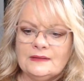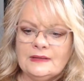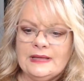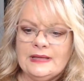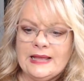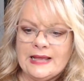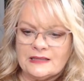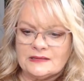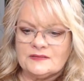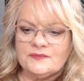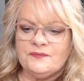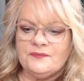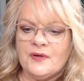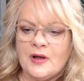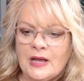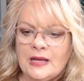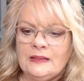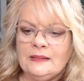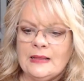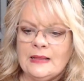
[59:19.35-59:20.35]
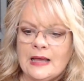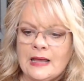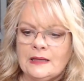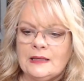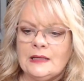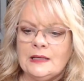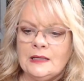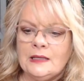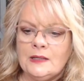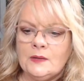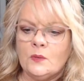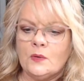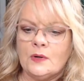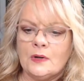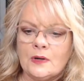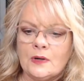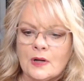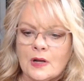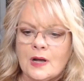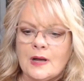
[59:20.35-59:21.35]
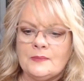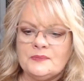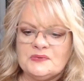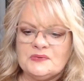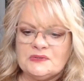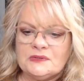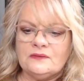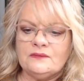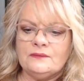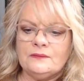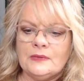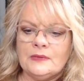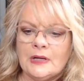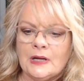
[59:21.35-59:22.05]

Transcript: Yes, find that keyword option.